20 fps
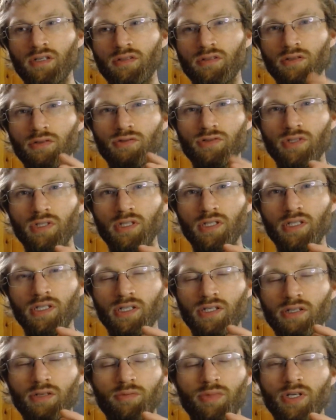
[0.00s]
Usually
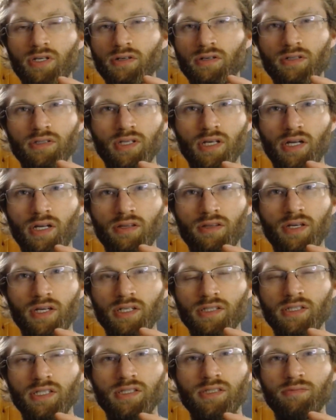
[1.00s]
it could be called anything,
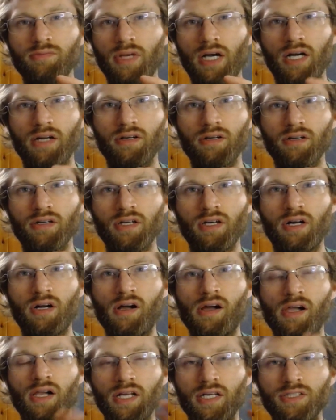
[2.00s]
it doesn't matter.
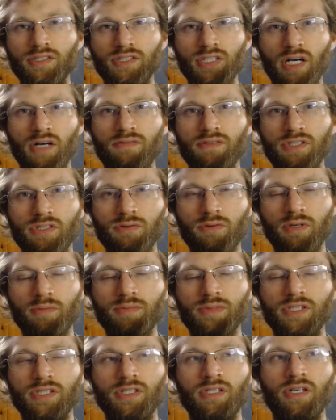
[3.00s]
In
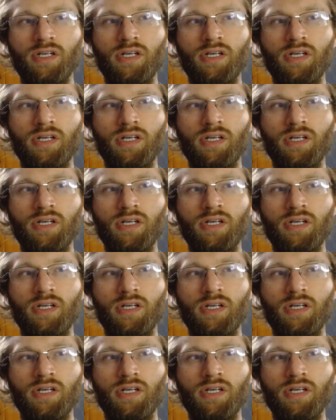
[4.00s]
JavaScript,